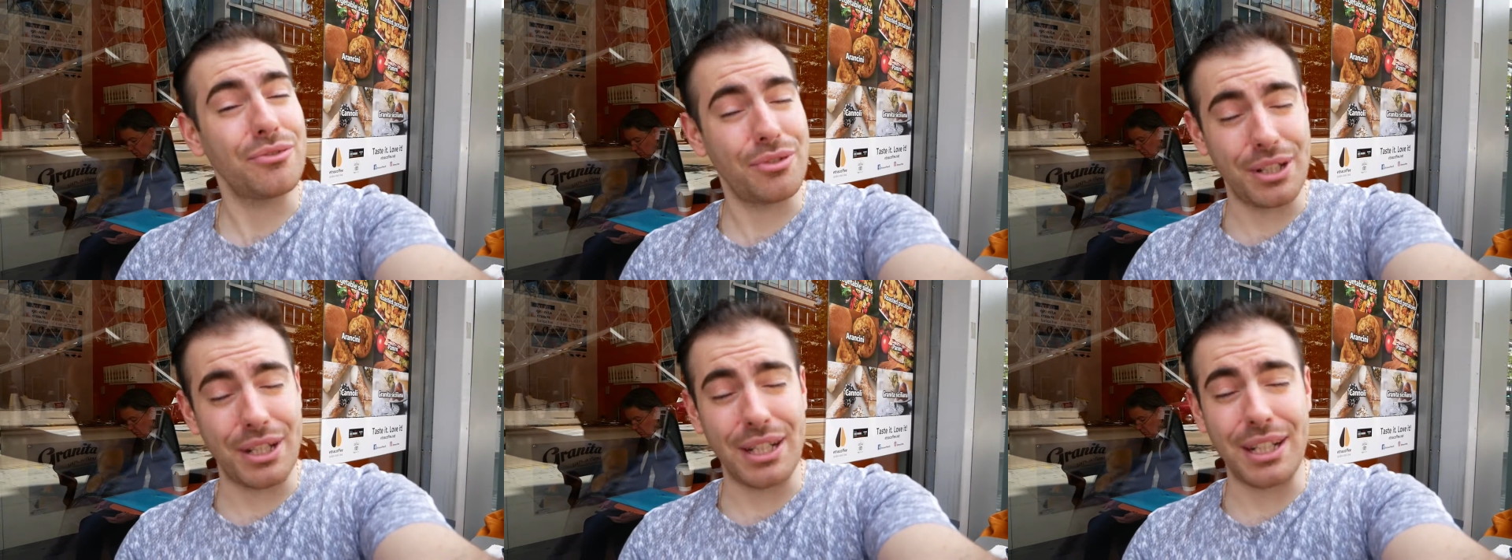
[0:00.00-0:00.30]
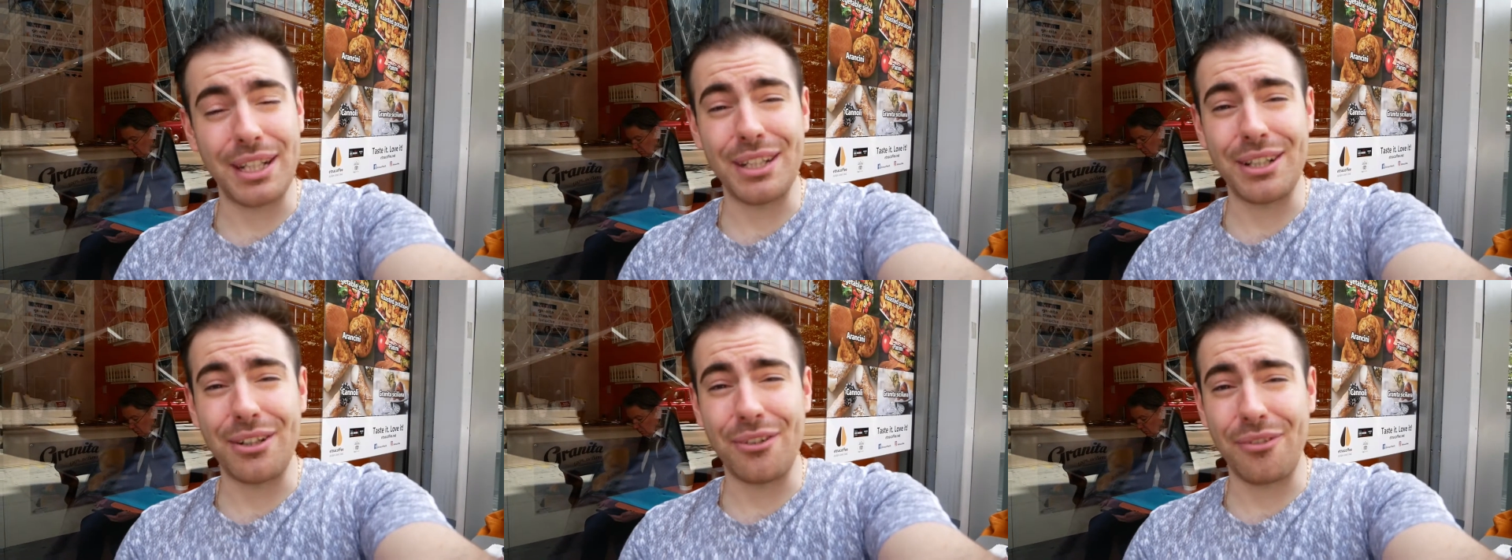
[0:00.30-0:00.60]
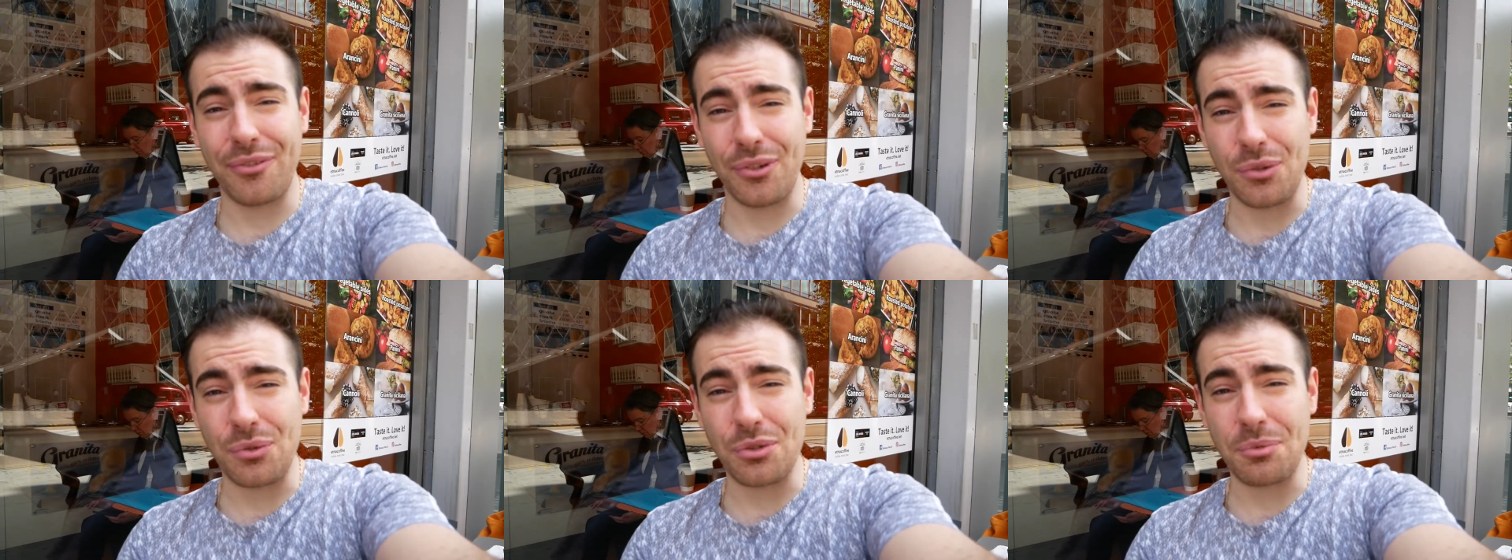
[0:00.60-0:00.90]
really
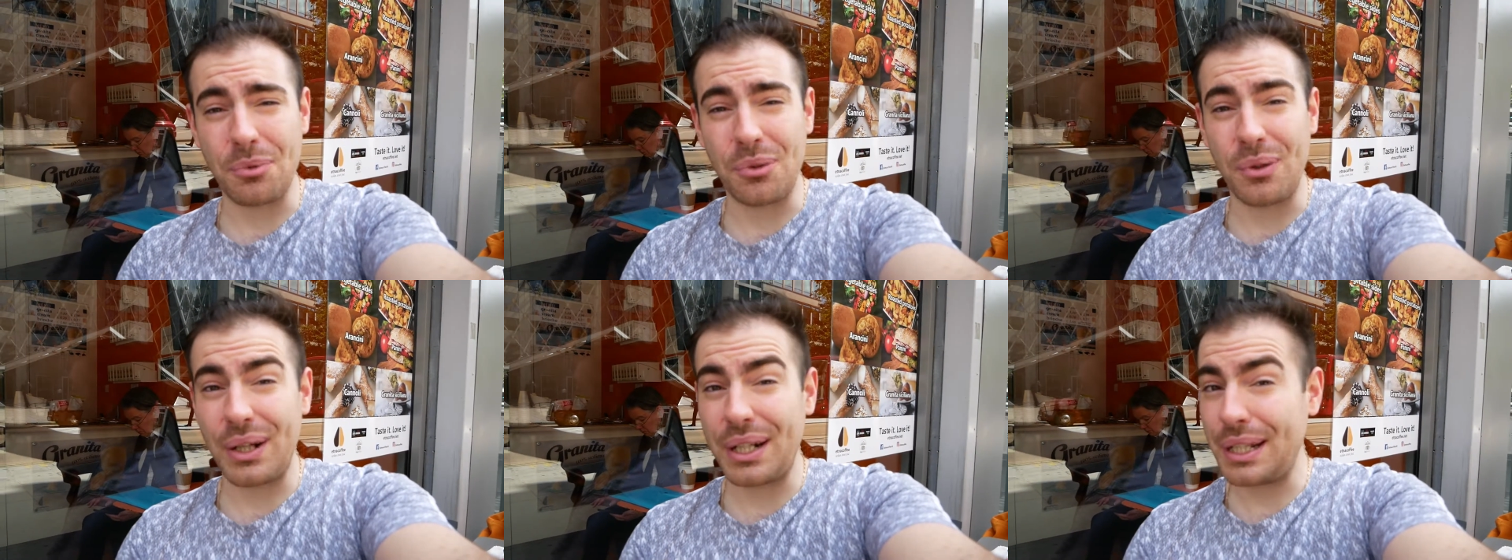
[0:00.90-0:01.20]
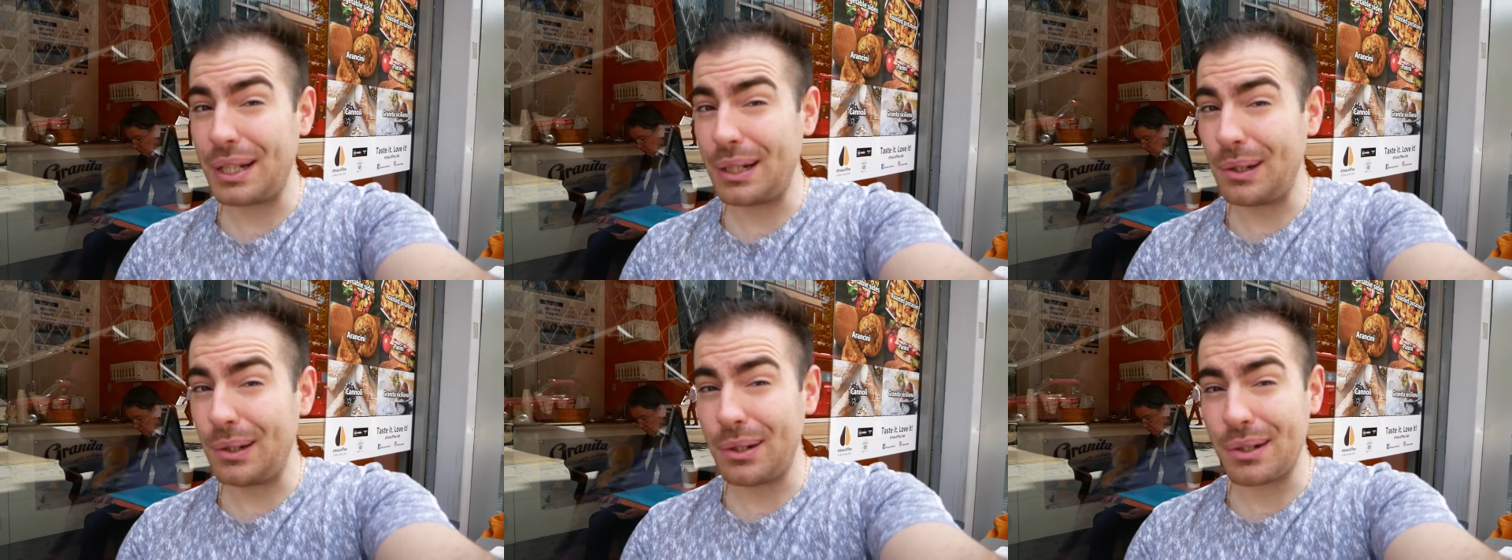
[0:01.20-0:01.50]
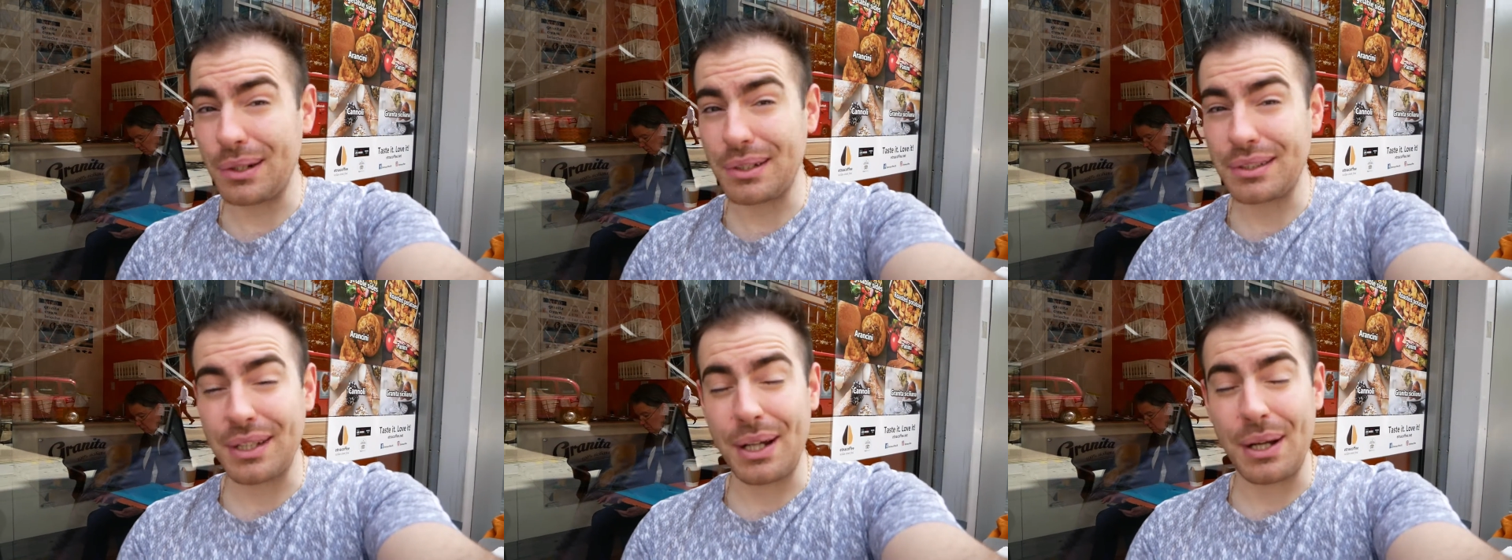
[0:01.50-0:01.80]
affordable, and it
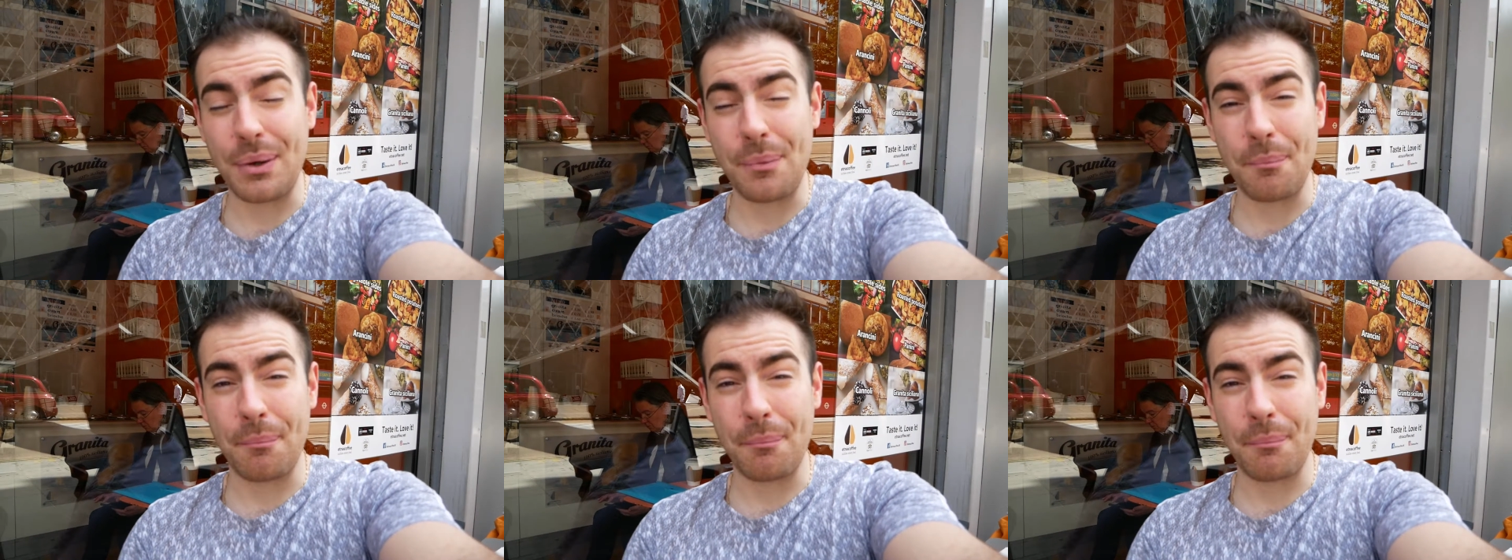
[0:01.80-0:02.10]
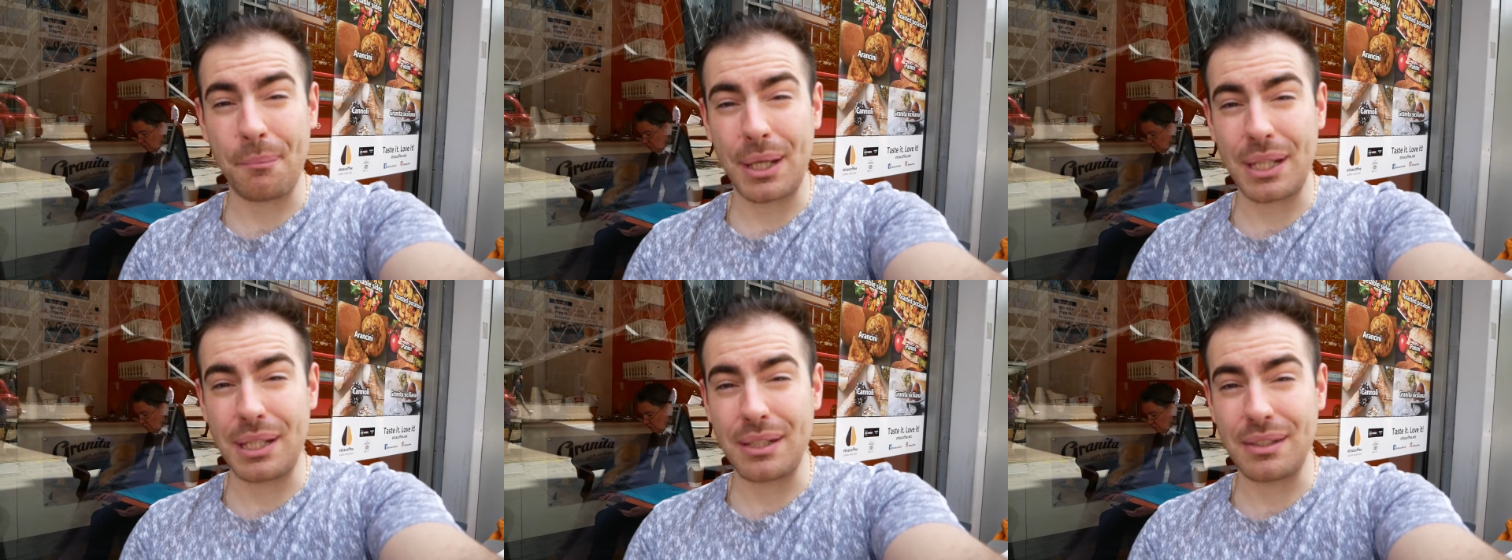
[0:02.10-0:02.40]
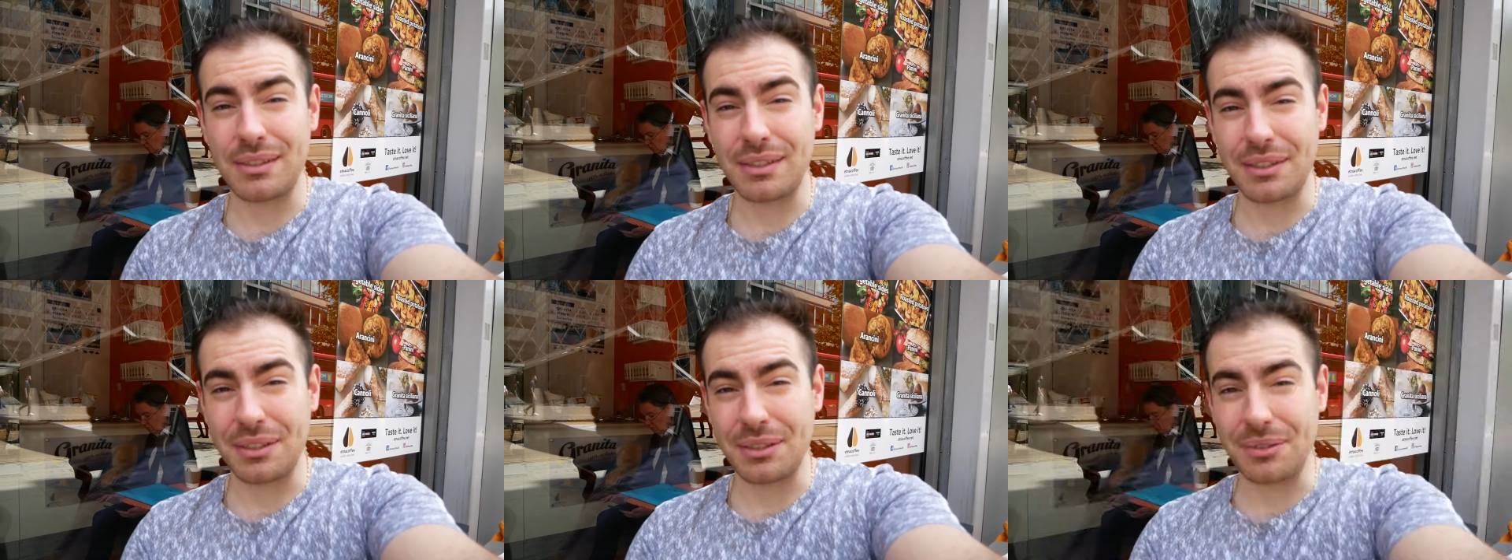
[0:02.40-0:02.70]
looks amazing.